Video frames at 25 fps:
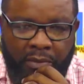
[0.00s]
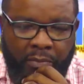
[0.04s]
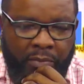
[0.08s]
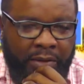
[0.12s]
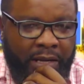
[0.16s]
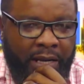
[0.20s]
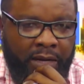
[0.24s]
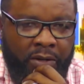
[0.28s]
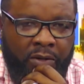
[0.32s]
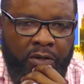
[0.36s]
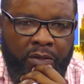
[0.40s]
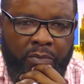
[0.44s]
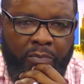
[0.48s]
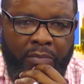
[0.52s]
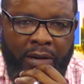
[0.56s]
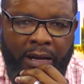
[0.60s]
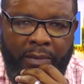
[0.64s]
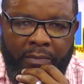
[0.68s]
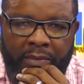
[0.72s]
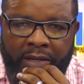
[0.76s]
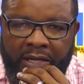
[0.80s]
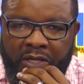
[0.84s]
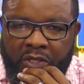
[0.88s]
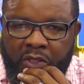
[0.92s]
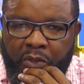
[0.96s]
be a good
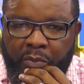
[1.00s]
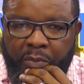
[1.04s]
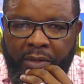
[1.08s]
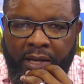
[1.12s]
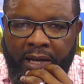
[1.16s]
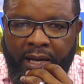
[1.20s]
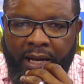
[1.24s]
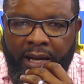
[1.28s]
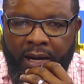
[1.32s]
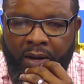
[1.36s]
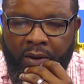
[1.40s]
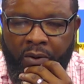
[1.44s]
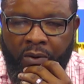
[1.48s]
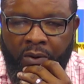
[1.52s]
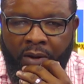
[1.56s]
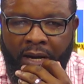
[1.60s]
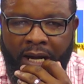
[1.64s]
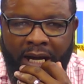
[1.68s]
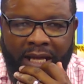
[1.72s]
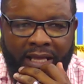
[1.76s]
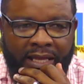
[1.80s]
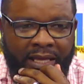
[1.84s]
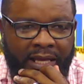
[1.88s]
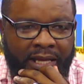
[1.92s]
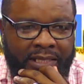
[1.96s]
public speaker, or
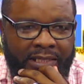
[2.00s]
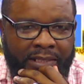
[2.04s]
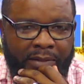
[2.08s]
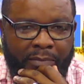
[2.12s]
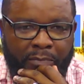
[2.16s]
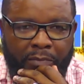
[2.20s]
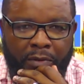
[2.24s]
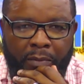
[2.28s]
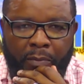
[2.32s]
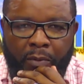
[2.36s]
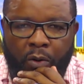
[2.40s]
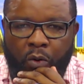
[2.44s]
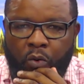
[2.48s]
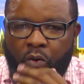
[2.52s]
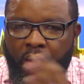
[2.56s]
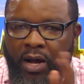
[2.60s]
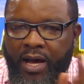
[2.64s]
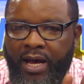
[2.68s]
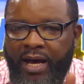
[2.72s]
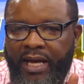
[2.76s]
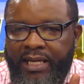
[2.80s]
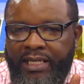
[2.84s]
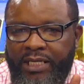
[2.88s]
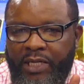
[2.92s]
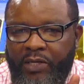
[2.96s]
are there some people who are
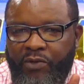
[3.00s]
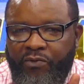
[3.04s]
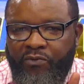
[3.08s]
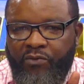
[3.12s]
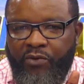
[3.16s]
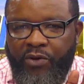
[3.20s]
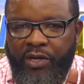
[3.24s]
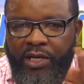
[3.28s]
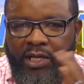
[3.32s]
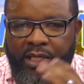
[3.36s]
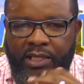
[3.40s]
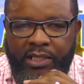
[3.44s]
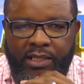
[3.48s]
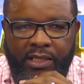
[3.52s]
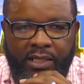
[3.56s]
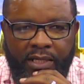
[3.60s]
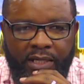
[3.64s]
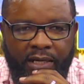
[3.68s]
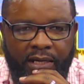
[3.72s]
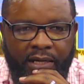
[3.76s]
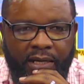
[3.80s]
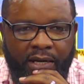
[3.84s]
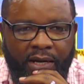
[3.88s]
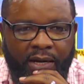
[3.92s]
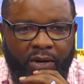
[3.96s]
cut out for it?
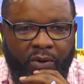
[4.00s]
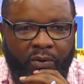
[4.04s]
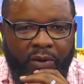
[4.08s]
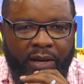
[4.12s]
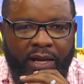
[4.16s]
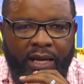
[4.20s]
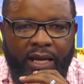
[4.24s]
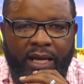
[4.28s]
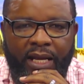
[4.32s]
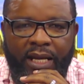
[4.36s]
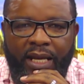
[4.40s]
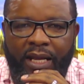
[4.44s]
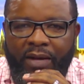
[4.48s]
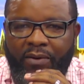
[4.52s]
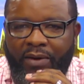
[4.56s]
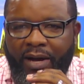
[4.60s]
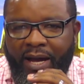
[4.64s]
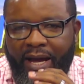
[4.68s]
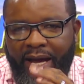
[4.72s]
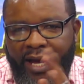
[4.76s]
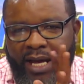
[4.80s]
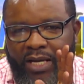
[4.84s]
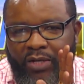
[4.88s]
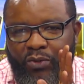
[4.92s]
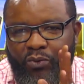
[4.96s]
Wengine
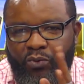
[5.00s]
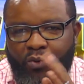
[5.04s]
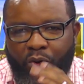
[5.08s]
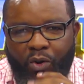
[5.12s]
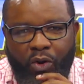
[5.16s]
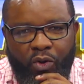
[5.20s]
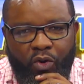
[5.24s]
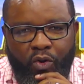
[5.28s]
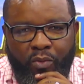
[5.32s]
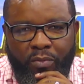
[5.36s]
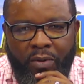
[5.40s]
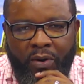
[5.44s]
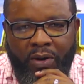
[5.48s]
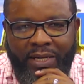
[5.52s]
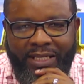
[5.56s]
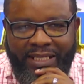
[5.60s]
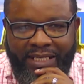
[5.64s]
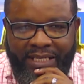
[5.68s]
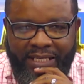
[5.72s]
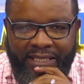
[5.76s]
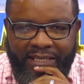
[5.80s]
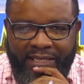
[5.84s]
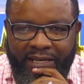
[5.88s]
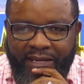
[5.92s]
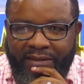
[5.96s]
wakae tu uko nyuma
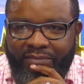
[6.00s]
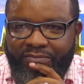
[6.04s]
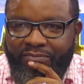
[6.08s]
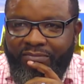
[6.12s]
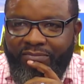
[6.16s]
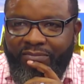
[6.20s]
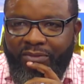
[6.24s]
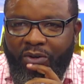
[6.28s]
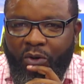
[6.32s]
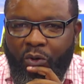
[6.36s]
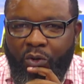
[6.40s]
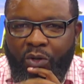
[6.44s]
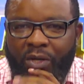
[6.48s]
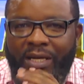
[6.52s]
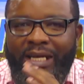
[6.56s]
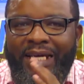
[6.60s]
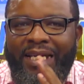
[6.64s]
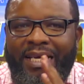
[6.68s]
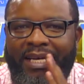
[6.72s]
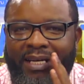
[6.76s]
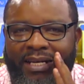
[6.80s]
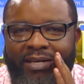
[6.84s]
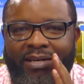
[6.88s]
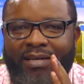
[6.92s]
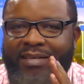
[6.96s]
wasikize? Or
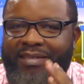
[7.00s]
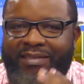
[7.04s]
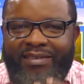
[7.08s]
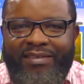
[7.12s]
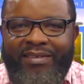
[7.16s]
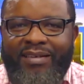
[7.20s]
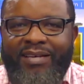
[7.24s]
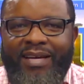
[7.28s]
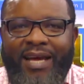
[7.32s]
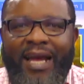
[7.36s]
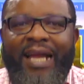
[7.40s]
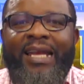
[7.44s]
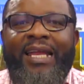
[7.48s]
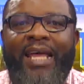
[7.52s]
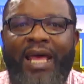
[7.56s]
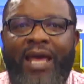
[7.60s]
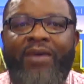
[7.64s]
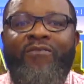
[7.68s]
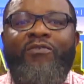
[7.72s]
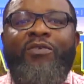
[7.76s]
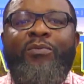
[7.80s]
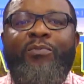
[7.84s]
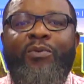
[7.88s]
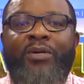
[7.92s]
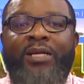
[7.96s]
can
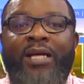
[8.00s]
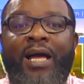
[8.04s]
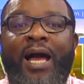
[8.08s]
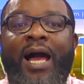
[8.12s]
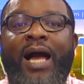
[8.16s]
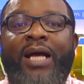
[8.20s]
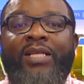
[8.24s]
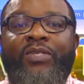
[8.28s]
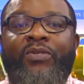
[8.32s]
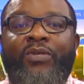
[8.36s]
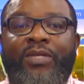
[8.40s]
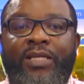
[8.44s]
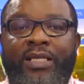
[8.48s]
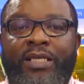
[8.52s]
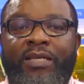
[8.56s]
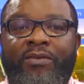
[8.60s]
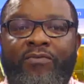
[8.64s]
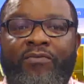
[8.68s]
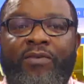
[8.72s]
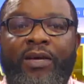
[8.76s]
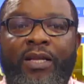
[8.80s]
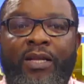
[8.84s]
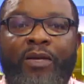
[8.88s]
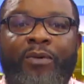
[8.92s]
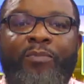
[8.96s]
everybody actually
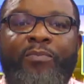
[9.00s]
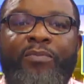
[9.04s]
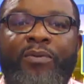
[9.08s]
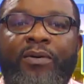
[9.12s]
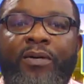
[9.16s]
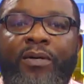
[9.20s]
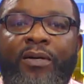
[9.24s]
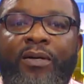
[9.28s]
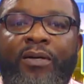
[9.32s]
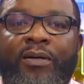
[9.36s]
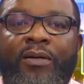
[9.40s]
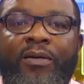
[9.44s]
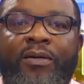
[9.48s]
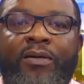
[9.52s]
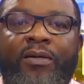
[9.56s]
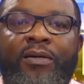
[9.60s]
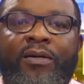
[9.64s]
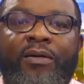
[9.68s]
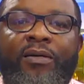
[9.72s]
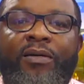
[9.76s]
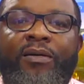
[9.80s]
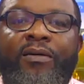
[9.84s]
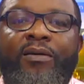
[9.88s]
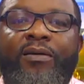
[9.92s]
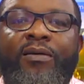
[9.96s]
develop
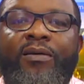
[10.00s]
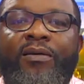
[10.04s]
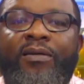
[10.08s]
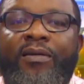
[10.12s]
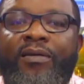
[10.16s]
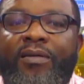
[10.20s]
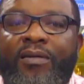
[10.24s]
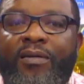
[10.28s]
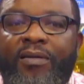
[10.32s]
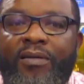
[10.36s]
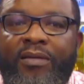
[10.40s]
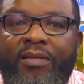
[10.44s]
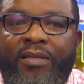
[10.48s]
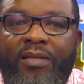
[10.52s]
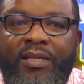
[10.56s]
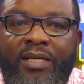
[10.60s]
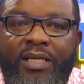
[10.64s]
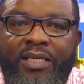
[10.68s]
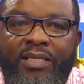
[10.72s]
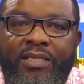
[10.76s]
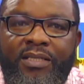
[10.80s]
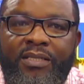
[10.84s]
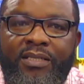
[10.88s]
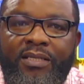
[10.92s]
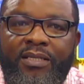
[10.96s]

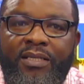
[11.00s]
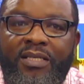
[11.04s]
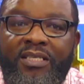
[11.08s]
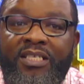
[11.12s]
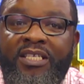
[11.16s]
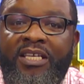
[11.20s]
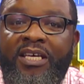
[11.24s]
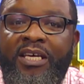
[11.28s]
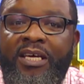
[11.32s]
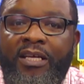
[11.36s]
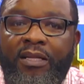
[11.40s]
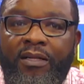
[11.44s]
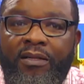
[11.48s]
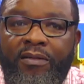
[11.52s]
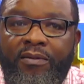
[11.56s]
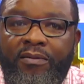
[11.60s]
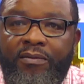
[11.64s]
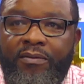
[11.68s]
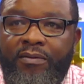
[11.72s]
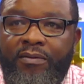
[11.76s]
this skill?